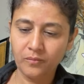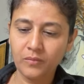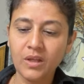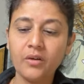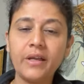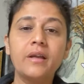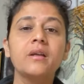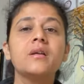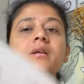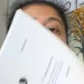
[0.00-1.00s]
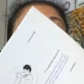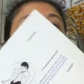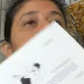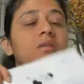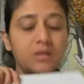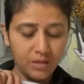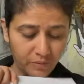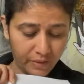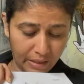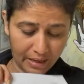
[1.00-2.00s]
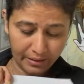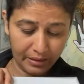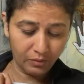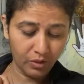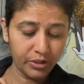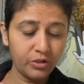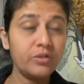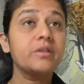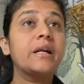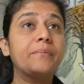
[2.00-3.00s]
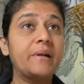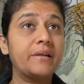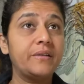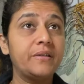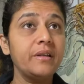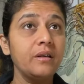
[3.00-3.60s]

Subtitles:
Okay. So this is the one I really want you to start practicing.